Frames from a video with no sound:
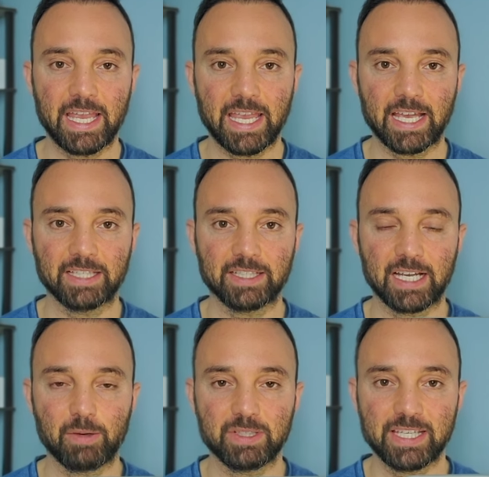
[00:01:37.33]
and I
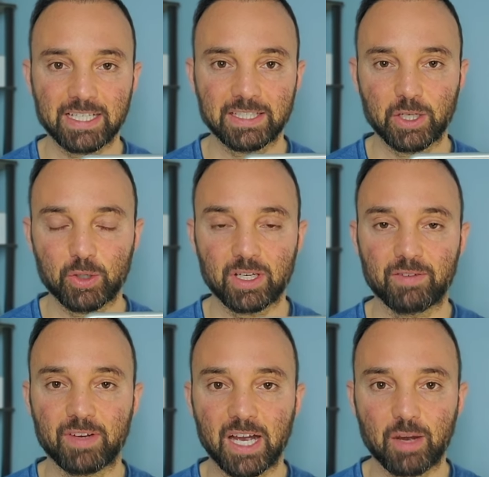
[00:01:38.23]
would take note
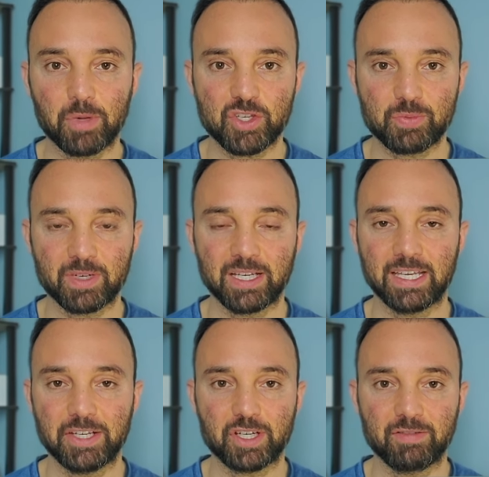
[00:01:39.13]
of how much my
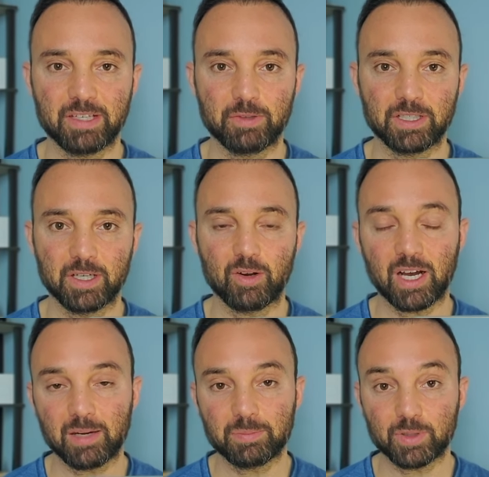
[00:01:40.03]
H R V would go
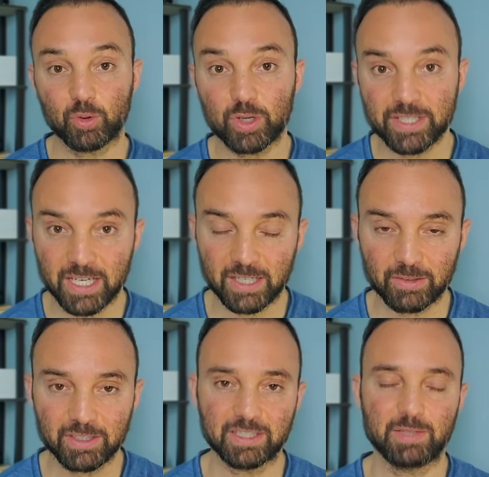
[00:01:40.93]
up or
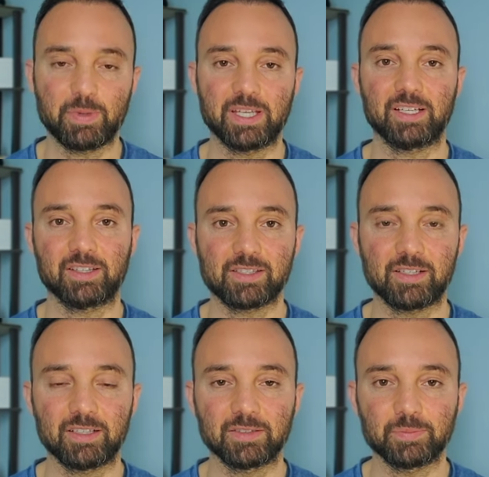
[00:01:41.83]
down depending on the
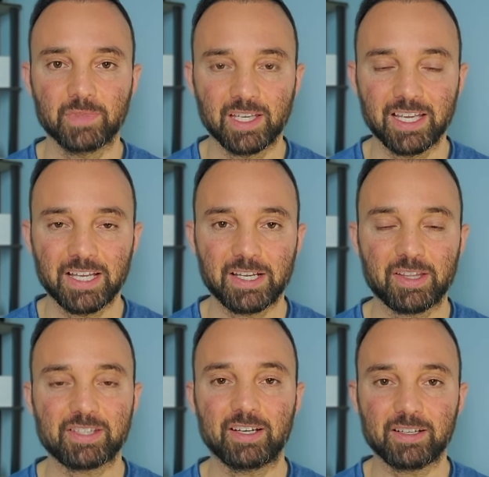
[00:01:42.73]
song. Now, the
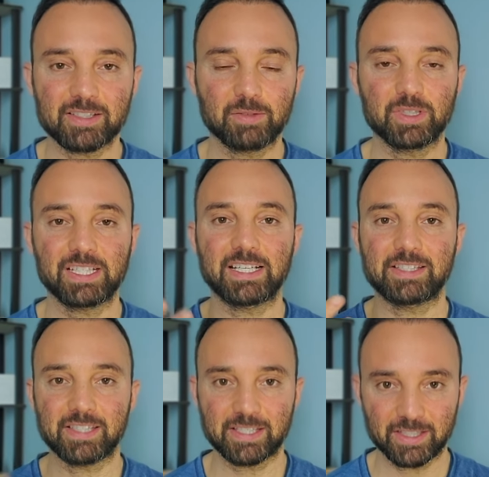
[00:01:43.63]
songs that would
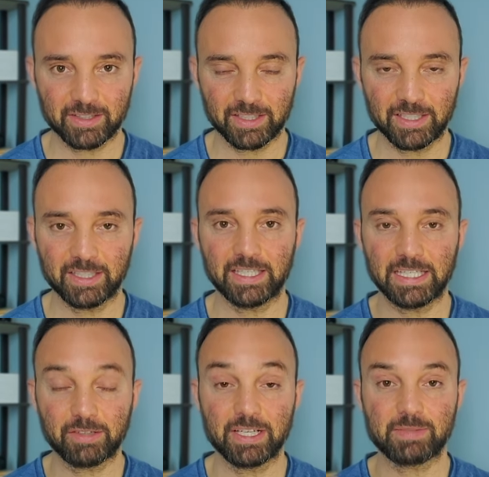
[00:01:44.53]
consistently
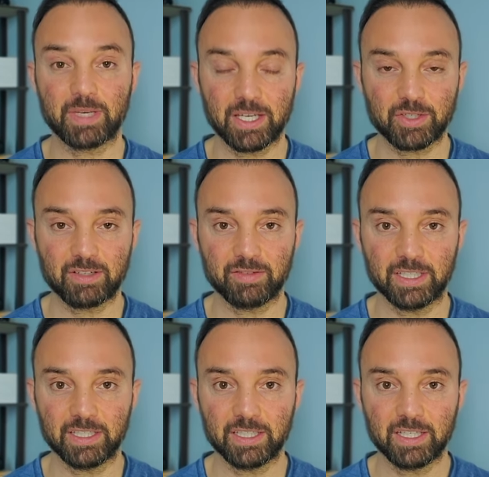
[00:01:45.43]
increase my H R
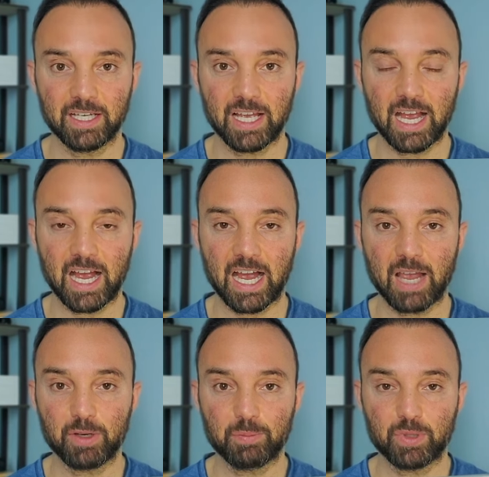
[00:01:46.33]
V, I
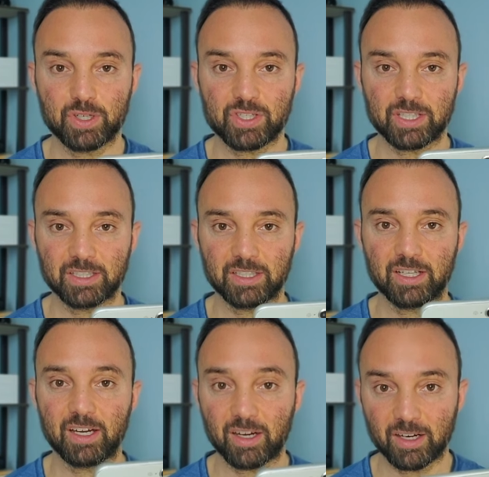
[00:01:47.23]
would push the little
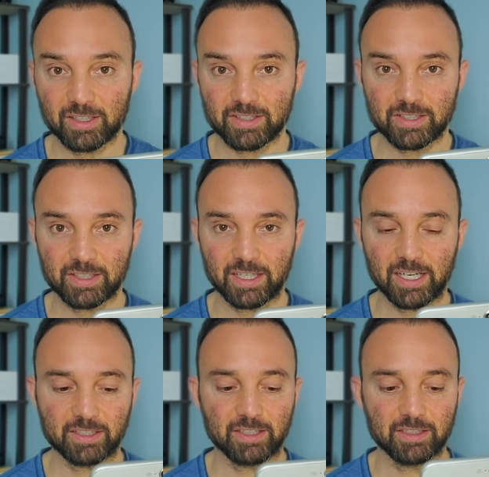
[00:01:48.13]
heart
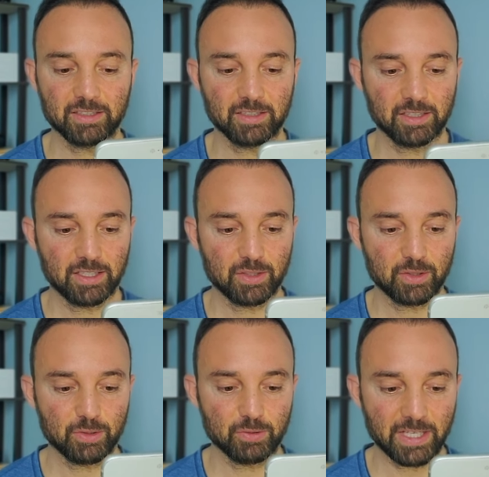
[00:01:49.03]
icon
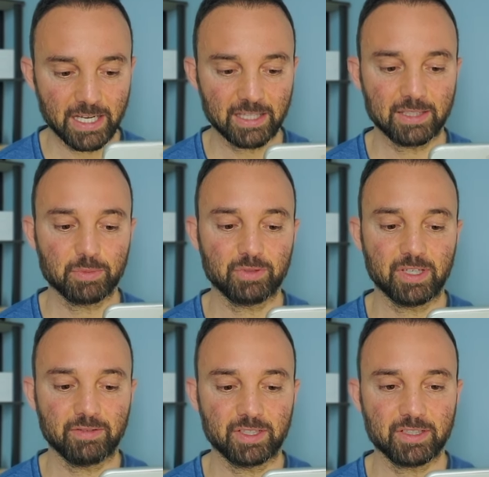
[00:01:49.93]
to add them to
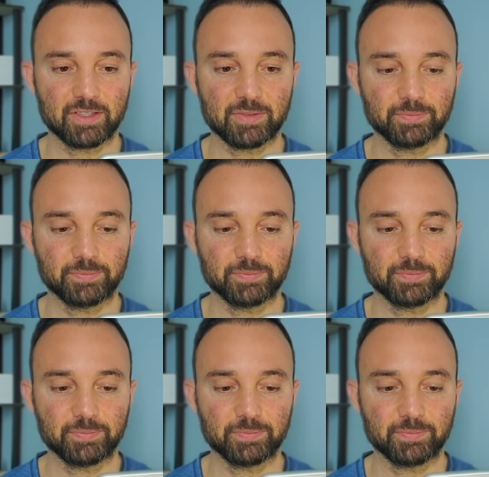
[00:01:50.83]
favorites.